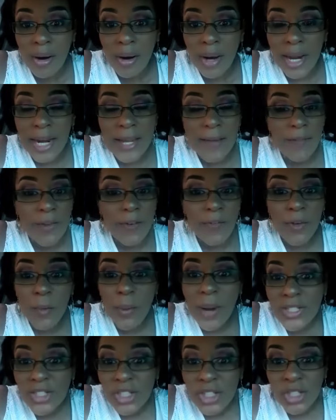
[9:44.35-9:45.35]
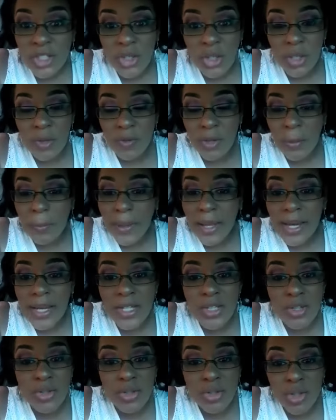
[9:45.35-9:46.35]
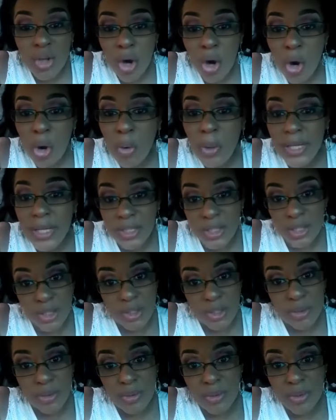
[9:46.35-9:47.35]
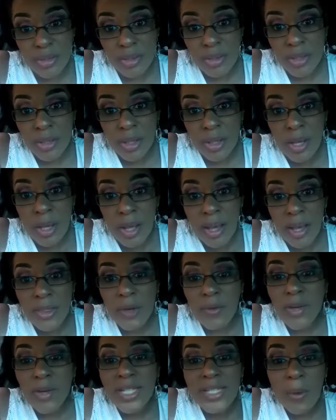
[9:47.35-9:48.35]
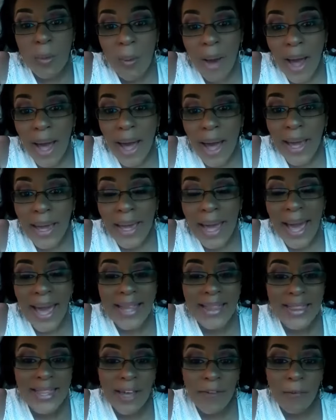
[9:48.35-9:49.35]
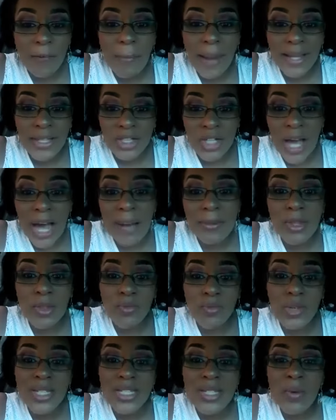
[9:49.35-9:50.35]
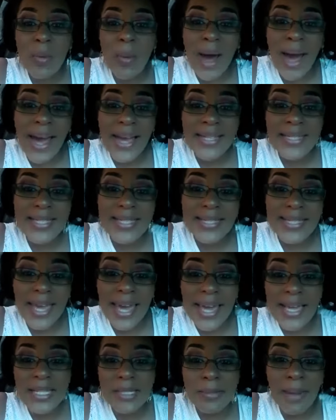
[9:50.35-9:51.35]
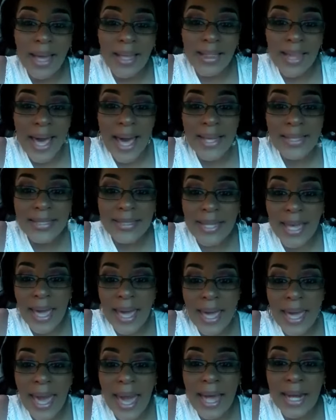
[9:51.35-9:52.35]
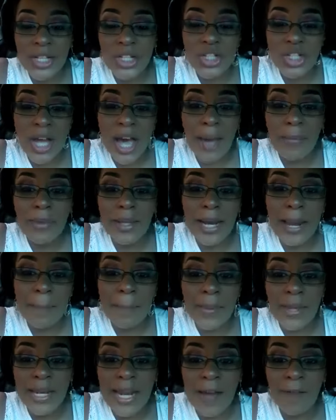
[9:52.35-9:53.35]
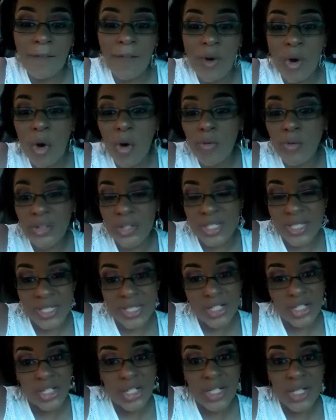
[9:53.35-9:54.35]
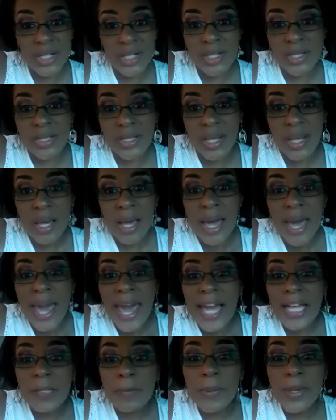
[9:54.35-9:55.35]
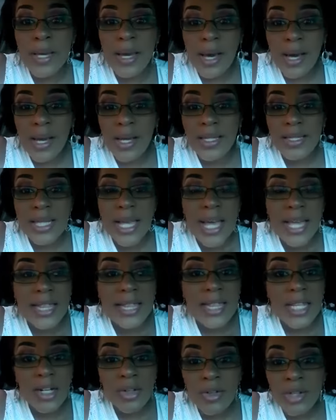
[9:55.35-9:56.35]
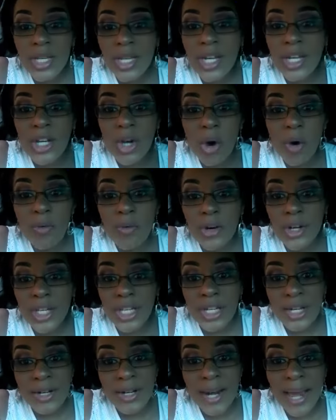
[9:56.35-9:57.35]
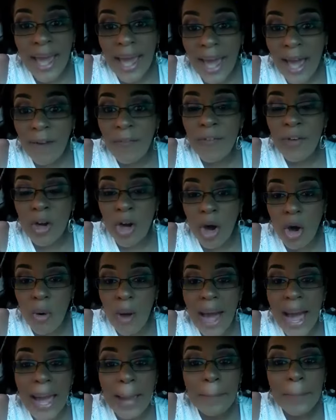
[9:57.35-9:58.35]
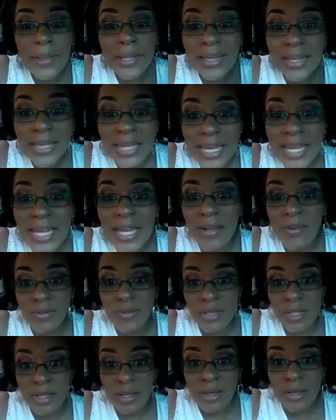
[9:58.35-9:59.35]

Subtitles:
And even if you're watching this on the replay, it's no excuse. The reason why I left my job, the reason why today is my last day at a job that I've been at for over 6 years, is because literally over a year and a half ago, I believed